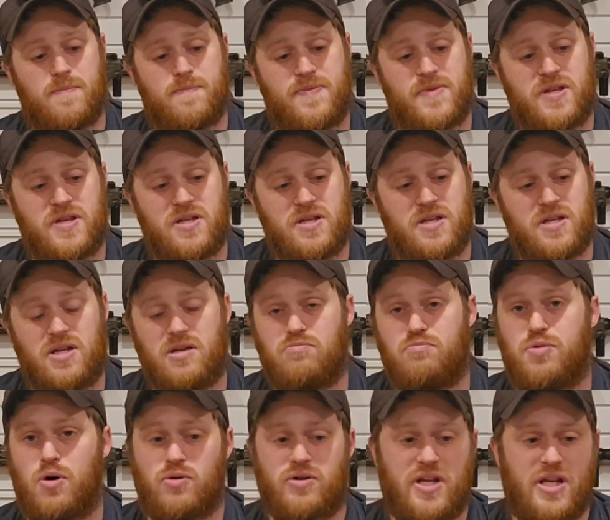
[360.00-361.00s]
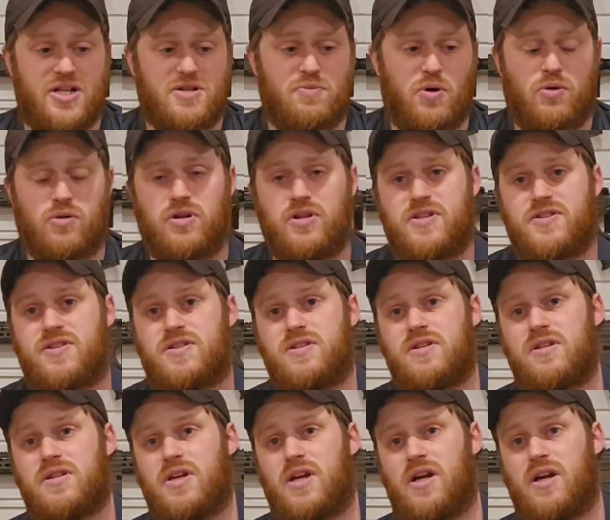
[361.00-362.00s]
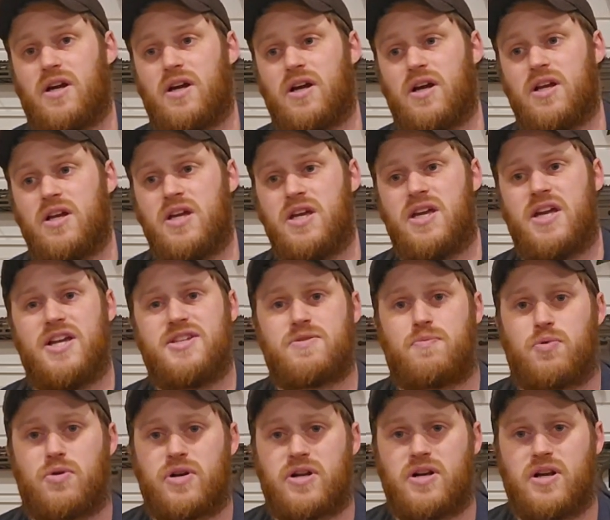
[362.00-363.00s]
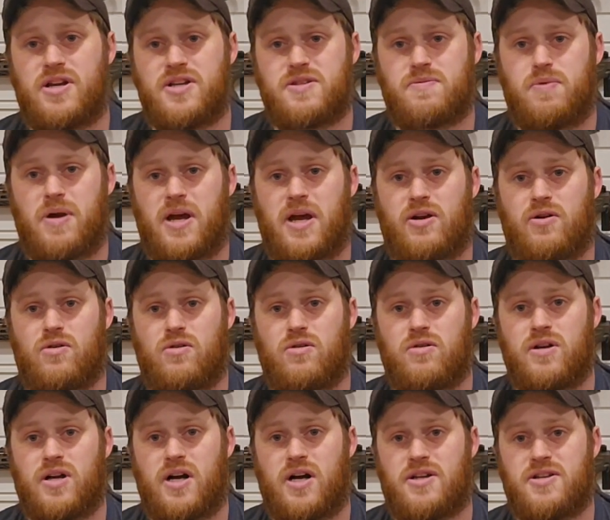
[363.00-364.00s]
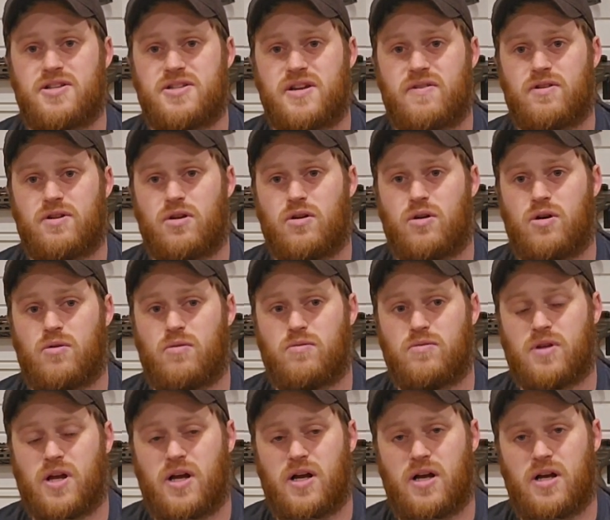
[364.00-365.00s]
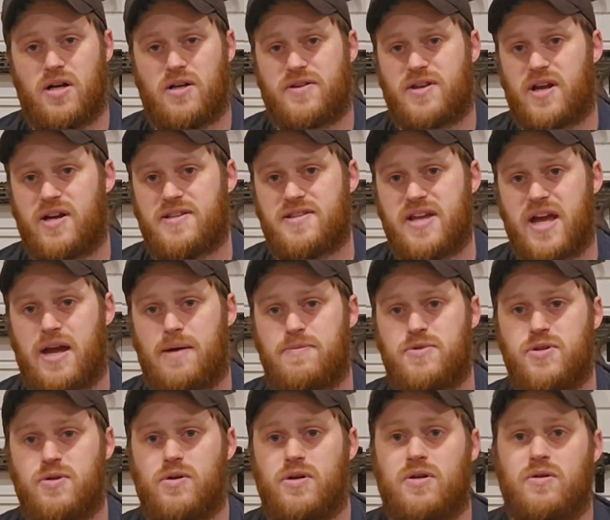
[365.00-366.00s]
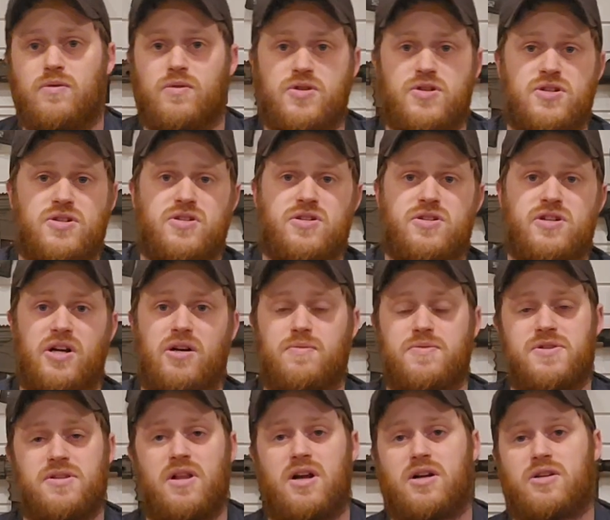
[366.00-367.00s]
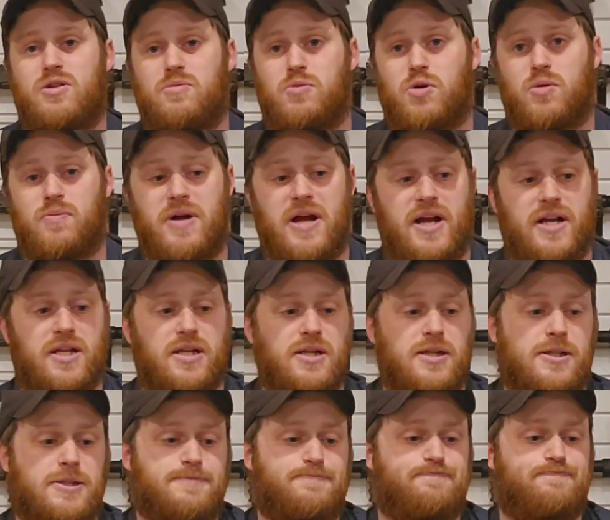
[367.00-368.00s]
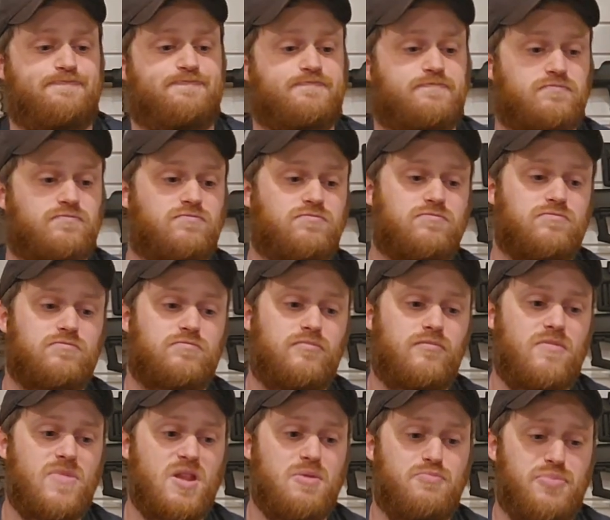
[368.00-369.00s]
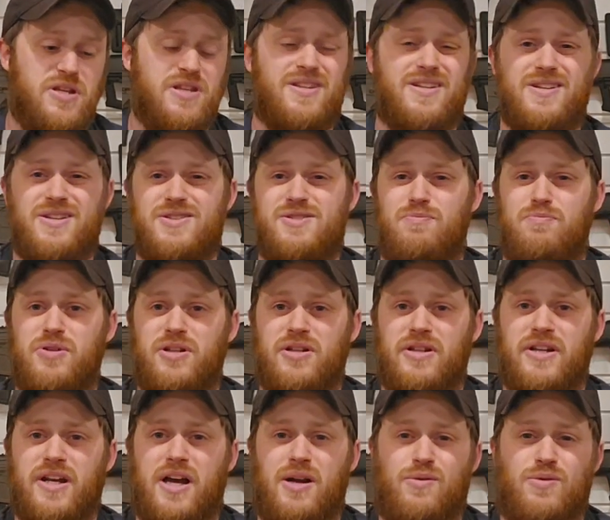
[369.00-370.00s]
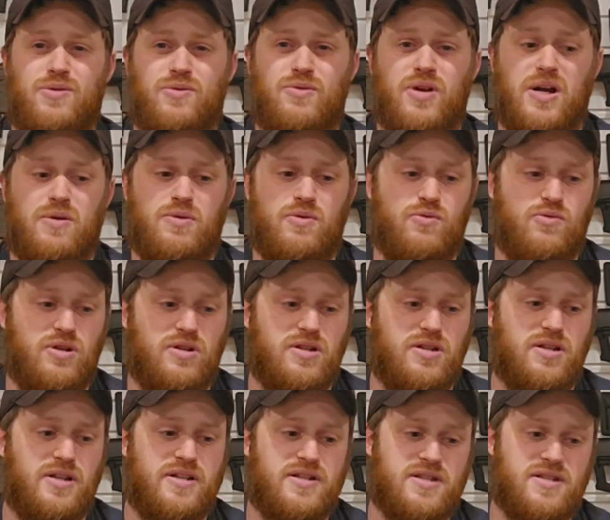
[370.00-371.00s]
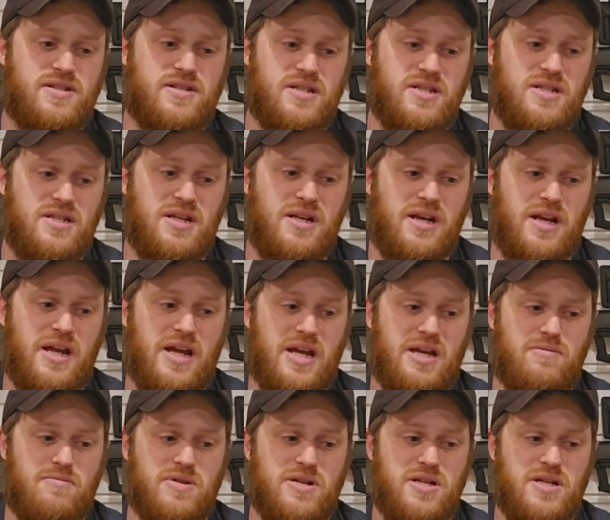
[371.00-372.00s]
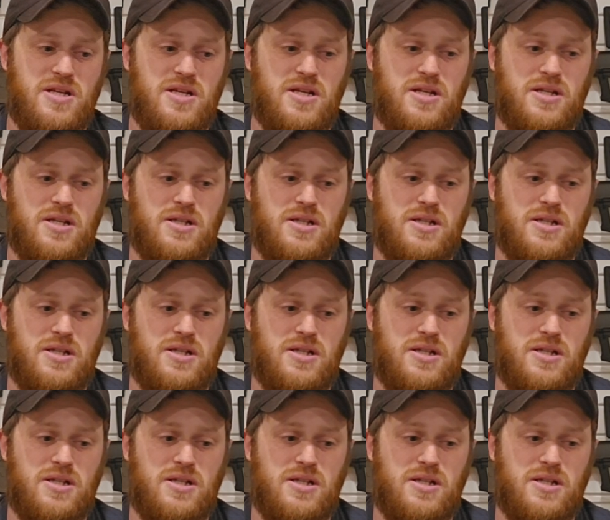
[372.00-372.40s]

the bolt catch bolt release is a pretty nice paddle. It does have a lower kind of tab to it, which helps lock the bolt back. Being that it is a billet, I would really like to see an ambi